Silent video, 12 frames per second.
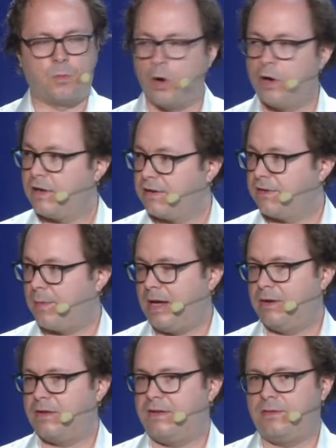warned us
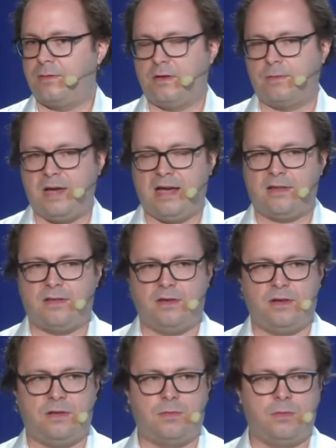about this path,
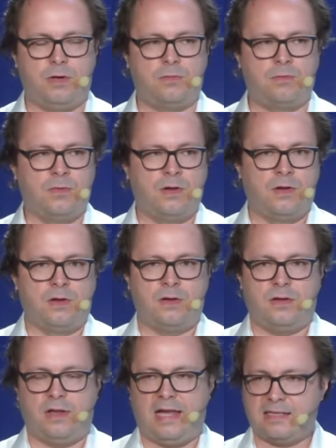in
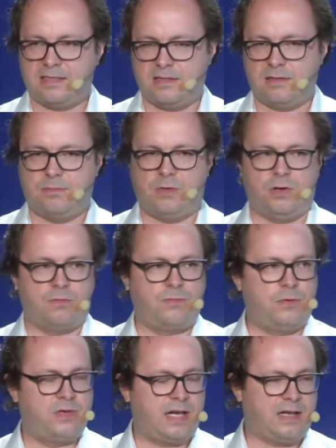the last,
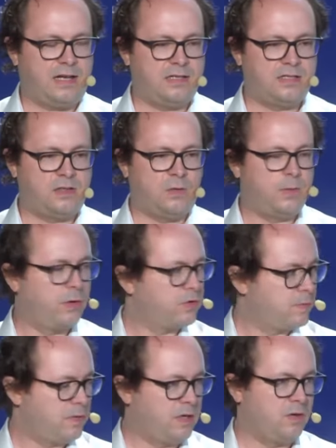few decades. Neil
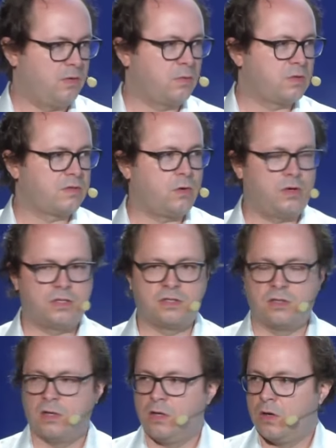Postman was, of
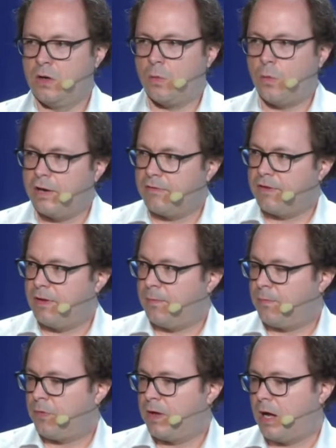course, one of
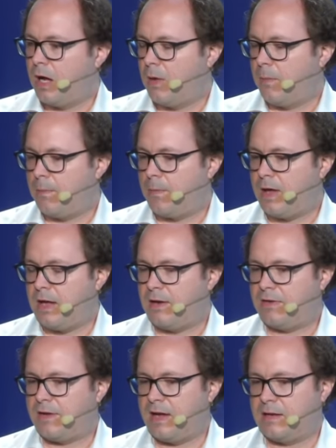them,
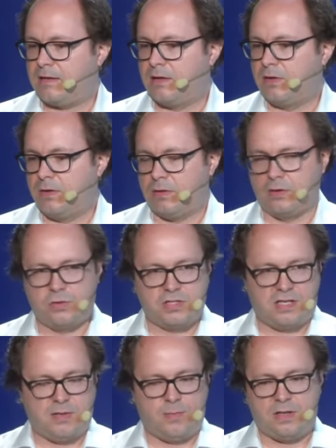and I allude
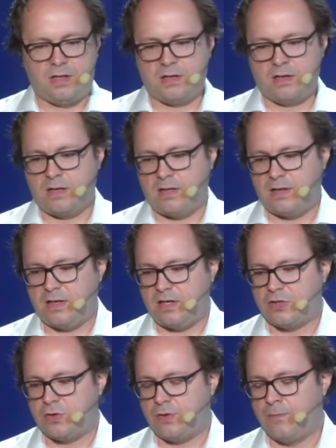to him in the
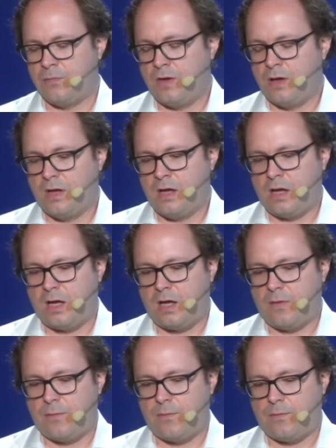initial
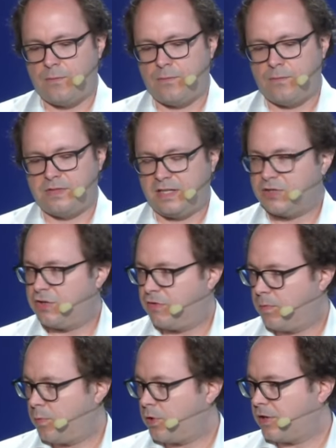section
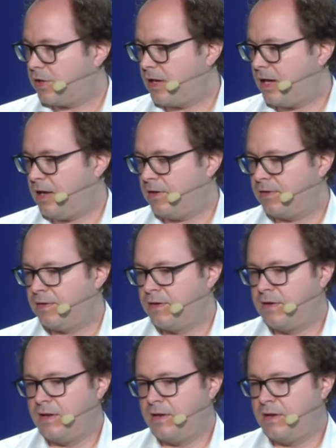of the book, and